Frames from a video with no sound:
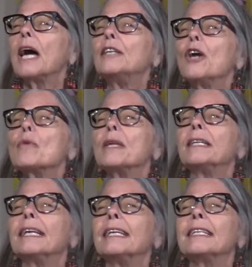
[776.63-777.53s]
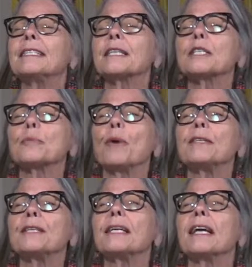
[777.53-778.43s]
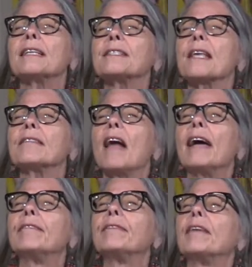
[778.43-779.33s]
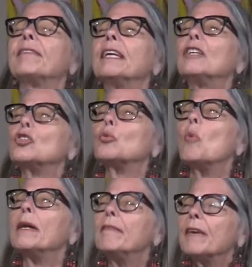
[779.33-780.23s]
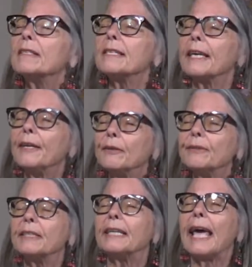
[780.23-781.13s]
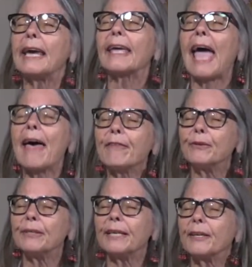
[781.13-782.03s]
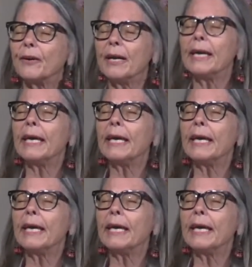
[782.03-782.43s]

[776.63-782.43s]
I know that it is expressing as the life of each one of us here today, gathered here